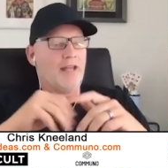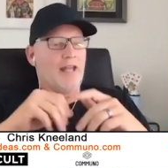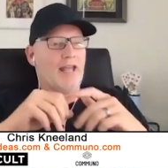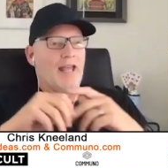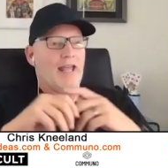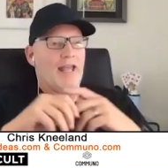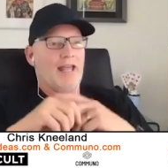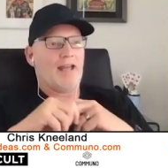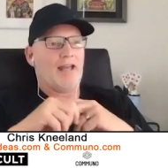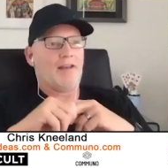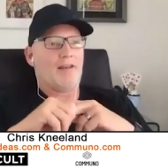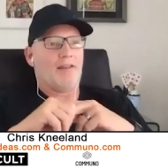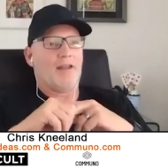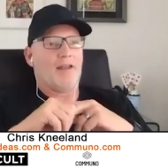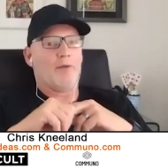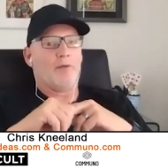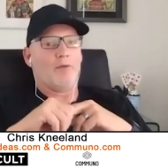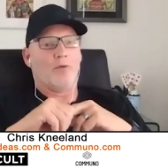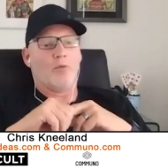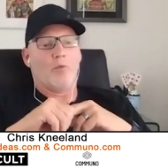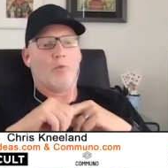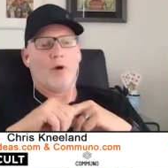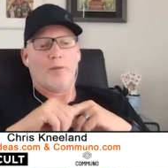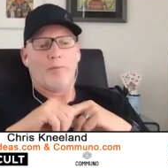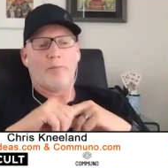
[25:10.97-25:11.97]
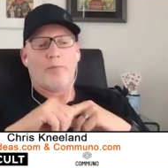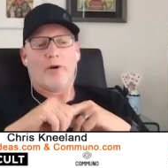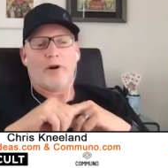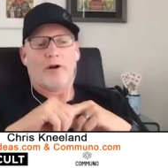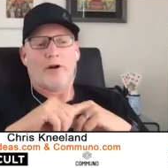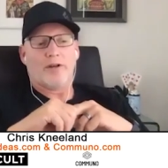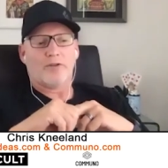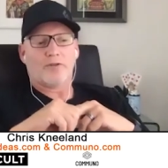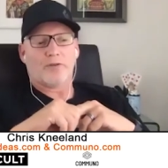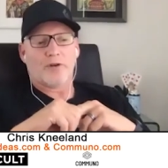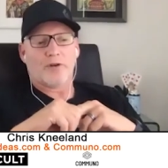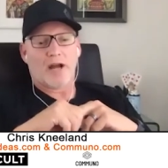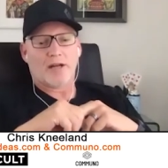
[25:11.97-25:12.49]
And they were one part
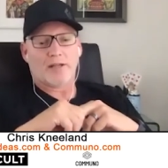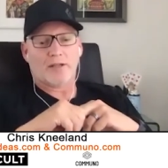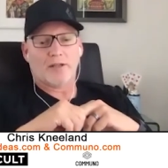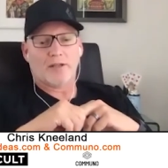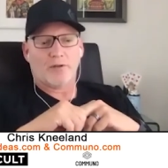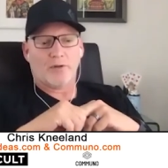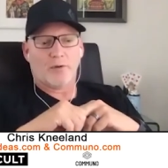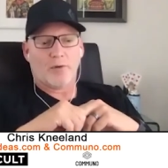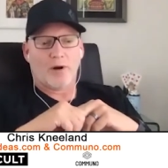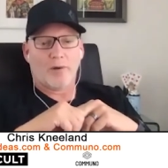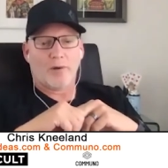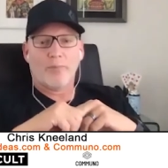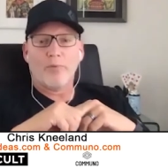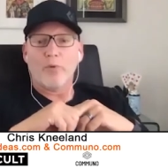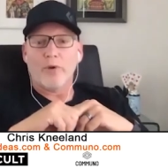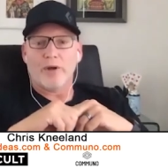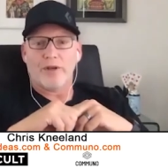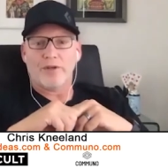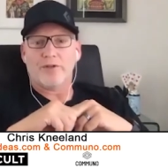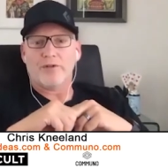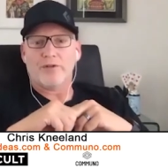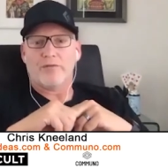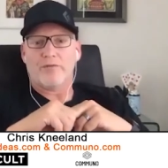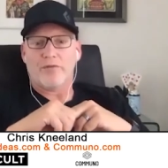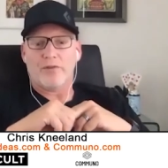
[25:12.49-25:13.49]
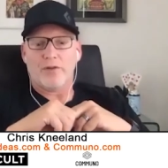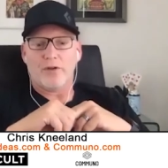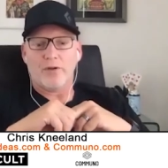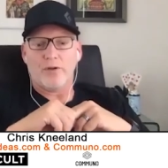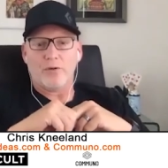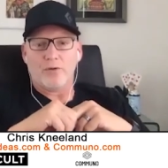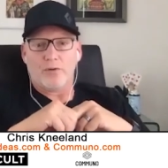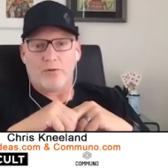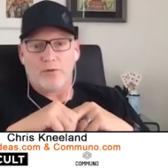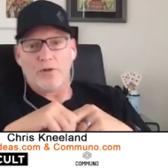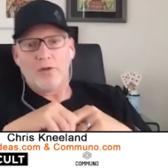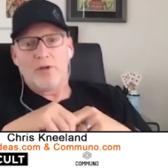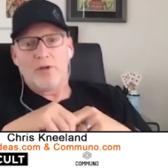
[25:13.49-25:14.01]
attracted to our point of view.